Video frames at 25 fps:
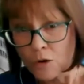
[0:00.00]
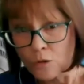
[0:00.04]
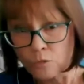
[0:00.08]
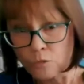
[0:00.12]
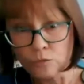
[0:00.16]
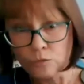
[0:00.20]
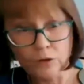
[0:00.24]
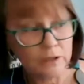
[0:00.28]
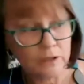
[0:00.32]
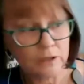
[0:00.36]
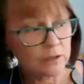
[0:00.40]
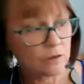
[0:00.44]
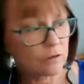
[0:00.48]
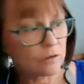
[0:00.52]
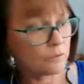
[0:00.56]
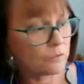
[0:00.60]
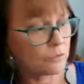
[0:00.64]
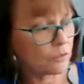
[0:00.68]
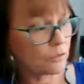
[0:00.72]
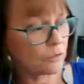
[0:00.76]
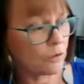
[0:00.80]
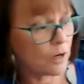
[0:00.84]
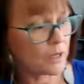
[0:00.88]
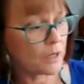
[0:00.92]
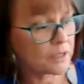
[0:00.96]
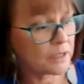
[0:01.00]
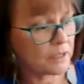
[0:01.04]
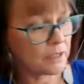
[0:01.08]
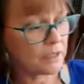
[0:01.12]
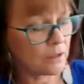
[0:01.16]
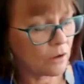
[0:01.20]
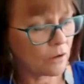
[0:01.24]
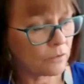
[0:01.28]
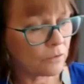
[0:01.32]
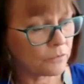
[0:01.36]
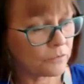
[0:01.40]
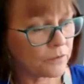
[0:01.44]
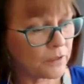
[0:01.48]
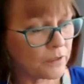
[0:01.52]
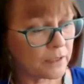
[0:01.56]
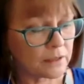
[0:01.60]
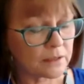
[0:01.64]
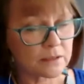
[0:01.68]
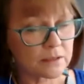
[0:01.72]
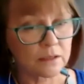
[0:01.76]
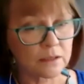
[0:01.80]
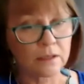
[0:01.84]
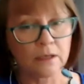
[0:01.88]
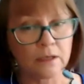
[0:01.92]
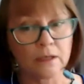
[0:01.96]
Really good variety of
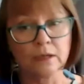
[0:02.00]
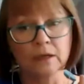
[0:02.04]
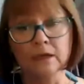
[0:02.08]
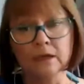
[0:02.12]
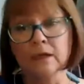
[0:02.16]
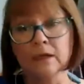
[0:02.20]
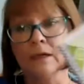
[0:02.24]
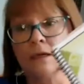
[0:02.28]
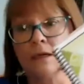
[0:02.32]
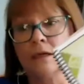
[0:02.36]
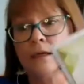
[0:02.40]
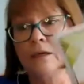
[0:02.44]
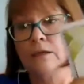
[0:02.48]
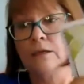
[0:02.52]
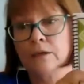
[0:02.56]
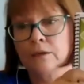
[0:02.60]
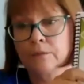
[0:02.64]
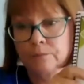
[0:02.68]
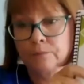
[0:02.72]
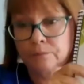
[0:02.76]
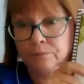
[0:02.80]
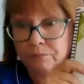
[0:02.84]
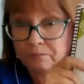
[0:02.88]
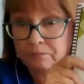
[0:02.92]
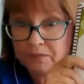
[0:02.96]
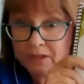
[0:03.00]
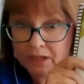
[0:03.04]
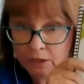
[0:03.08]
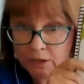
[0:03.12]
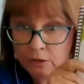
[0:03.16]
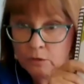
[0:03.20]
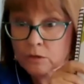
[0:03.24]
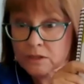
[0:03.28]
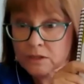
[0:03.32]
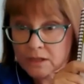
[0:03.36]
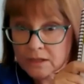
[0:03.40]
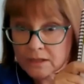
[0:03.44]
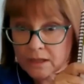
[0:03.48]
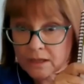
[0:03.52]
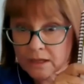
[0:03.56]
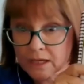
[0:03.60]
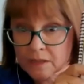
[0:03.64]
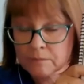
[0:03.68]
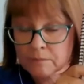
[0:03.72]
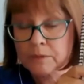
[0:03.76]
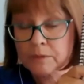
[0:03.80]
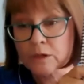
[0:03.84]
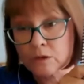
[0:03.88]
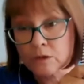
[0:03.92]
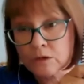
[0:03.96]
things. It looks the
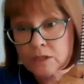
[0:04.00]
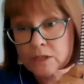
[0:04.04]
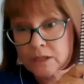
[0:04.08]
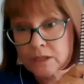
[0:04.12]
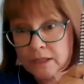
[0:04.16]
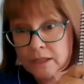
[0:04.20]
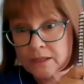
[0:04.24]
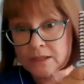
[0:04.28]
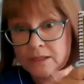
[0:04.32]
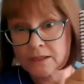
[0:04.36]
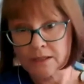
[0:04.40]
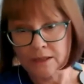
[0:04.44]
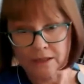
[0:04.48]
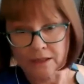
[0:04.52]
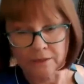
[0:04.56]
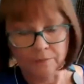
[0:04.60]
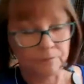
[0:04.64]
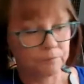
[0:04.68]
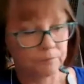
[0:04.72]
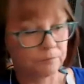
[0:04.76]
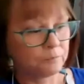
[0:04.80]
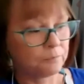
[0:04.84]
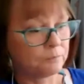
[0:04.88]
same because it is the same.